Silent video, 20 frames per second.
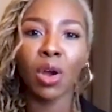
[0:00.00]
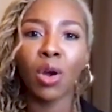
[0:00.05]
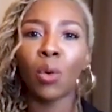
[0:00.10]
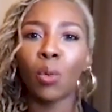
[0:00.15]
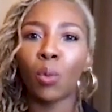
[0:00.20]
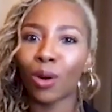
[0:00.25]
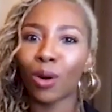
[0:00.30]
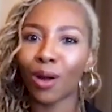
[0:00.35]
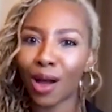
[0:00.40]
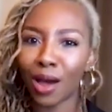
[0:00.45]

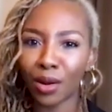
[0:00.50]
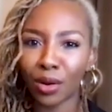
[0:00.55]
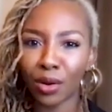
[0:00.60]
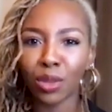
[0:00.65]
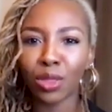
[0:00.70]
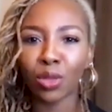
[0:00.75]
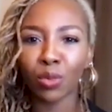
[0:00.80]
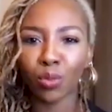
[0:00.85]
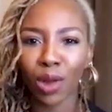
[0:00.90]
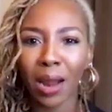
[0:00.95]
were under
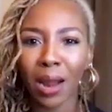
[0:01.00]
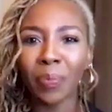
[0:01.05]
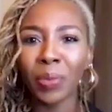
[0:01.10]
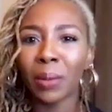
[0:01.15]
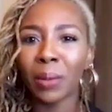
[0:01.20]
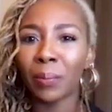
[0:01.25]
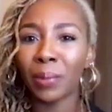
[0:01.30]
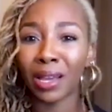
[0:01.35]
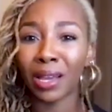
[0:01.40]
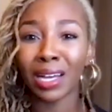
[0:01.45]

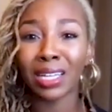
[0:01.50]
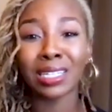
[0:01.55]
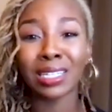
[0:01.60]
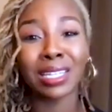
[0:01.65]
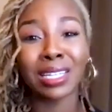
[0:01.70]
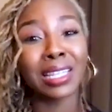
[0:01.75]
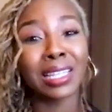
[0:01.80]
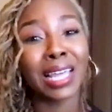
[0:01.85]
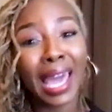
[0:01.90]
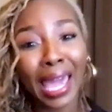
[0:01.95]
threat
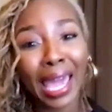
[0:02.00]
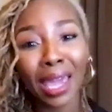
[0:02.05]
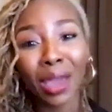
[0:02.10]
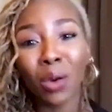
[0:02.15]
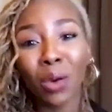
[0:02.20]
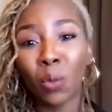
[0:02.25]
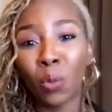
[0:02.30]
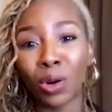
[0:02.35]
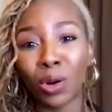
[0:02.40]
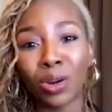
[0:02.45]
because they
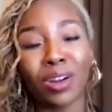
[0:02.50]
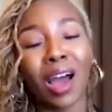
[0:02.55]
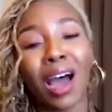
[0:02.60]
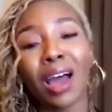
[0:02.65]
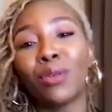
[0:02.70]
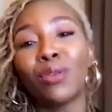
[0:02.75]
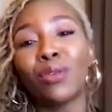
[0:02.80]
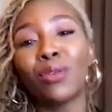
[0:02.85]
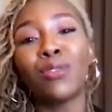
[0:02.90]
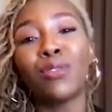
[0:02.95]
were
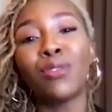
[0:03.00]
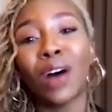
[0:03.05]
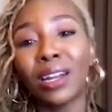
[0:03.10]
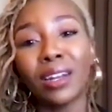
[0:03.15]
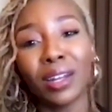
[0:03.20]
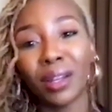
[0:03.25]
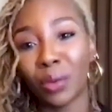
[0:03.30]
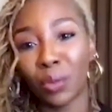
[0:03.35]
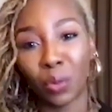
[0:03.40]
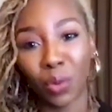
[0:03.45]
not
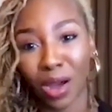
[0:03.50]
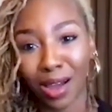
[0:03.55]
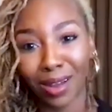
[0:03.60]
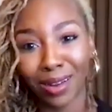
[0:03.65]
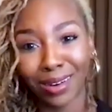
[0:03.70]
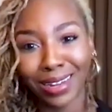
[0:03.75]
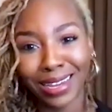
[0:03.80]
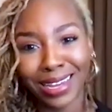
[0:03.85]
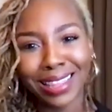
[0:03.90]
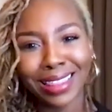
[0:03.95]
funded well.
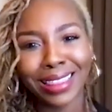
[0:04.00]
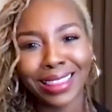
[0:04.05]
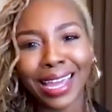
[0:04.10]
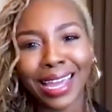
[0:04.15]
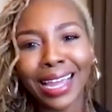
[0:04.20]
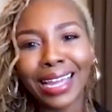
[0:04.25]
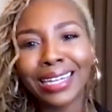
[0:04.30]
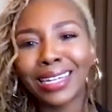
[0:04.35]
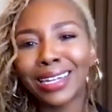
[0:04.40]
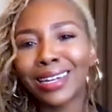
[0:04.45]

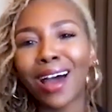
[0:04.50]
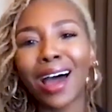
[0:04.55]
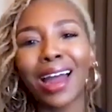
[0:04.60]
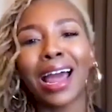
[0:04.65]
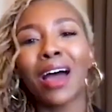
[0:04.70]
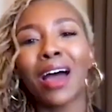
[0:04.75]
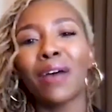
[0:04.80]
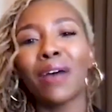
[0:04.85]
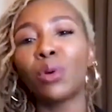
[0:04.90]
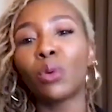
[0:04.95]
They did not
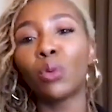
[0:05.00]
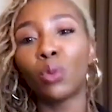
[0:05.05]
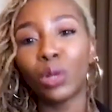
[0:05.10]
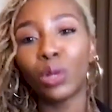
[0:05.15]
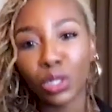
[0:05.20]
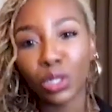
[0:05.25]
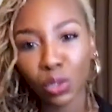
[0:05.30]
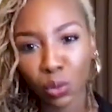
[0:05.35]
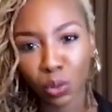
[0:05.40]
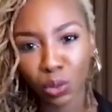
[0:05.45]
have the
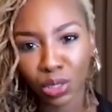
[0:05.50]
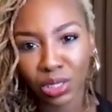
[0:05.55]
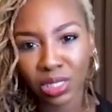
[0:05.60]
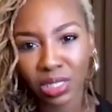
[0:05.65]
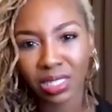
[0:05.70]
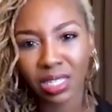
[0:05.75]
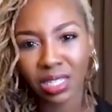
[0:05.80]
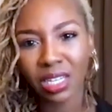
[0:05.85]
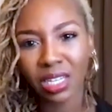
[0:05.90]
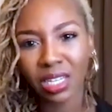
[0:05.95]

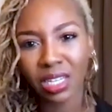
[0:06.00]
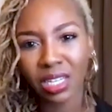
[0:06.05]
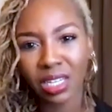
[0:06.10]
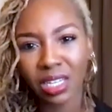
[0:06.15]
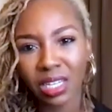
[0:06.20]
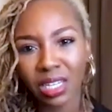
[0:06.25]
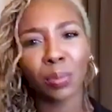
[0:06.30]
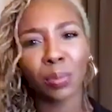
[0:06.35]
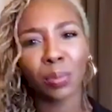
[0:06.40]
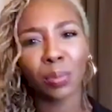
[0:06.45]
resources to
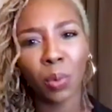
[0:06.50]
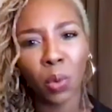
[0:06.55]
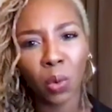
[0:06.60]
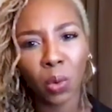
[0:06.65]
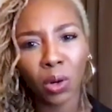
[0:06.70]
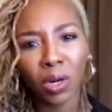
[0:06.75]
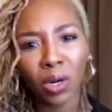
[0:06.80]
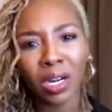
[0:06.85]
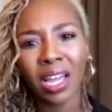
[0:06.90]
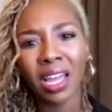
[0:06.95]

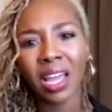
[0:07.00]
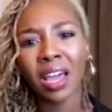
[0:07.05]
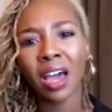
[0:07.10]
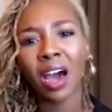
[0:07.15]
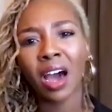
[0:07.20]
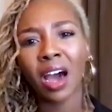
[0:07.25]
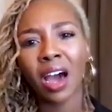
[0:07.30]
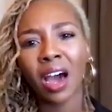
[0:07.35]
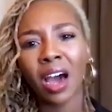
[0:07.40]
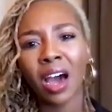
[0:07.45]
support
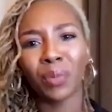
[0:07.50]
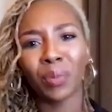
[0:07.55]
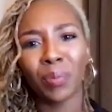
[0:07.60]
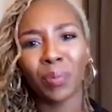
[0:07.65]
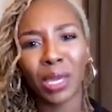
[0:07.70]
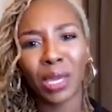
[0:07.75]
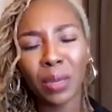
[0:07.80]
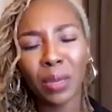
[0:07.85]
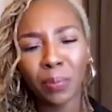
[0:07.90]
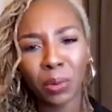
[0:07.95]

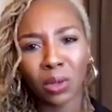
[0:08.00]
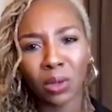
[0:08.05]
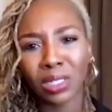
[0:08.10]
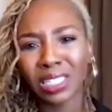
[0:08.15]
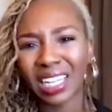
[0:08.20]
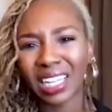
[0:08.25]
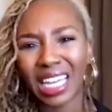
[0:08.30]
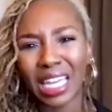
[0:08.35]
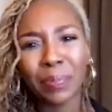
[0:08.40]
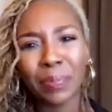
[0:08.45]
people, to
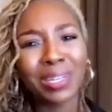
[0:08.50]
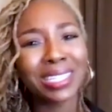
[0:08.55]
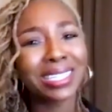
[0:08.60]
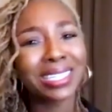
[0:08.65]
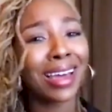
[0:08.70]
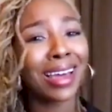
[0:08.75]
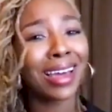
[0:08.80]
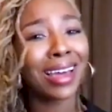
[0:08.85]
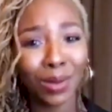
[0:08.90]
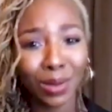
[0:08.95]
keep us
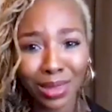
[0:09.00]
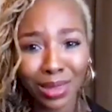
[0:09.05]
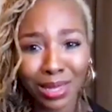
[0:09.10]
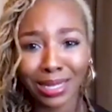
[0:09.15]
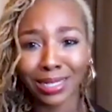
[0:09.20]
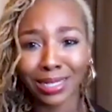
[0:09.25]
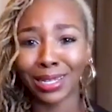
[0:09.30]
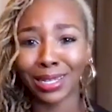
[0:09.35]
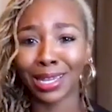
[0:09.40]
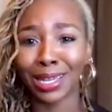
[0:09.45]
healthy,
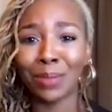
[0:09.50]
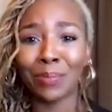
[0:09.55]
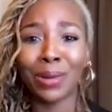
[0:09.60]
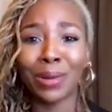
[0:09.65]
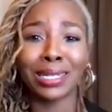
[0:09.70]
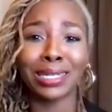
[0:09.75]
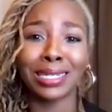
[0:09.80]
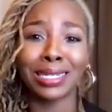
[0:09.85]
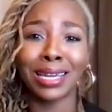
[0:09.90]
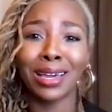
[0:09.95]
to keep
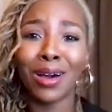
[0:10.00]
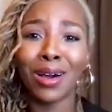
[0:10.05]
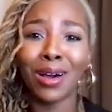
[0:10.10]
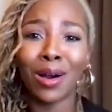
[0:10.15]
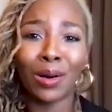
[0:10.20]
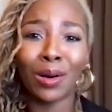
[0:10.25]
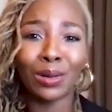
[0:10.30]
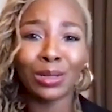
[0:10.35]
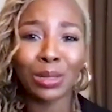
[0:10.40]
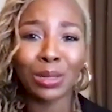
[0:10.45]
us
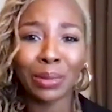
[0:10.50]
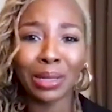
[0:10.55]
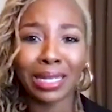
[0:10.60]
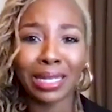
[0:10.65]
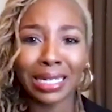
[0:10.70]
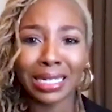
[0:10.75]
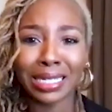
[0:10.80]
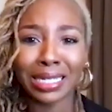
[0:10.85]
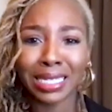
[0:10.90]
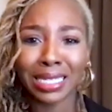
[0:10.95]

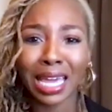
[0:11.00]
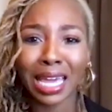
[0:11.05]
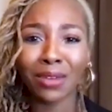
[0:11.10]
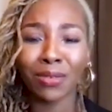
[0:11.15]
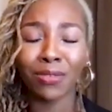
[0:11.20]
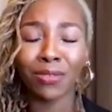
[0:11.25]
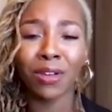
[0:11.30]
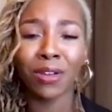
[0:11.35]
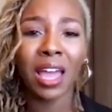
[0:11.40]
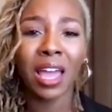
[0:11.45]
ultimately safe.